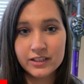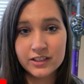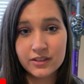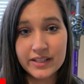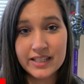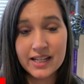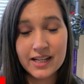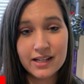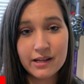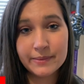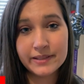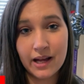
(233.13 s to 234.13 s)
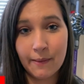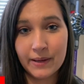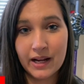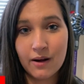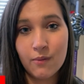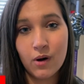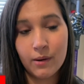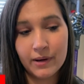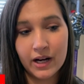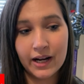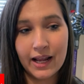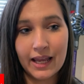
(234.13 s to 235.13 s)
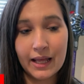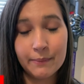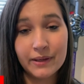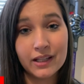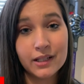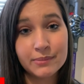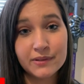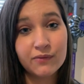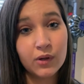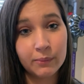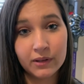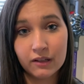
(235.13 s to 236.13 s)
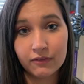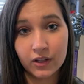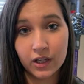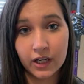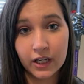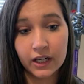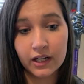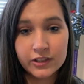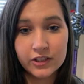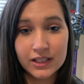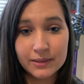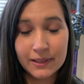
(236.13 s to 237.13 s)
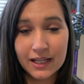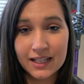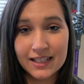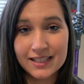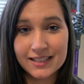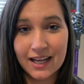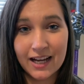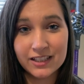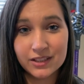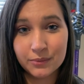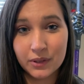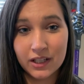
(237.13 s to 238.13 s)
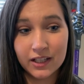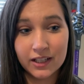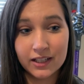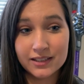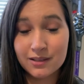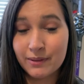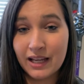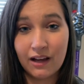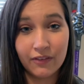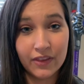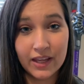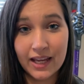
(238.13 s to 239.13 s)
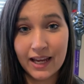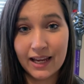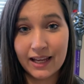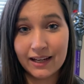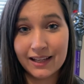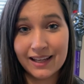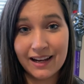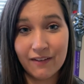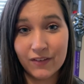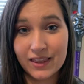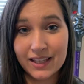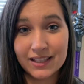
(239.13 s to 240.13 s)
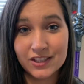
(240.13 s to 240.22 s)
So I did end up stopping at Walmart and picking up some formula for her just because I just want her to be healthy and get everything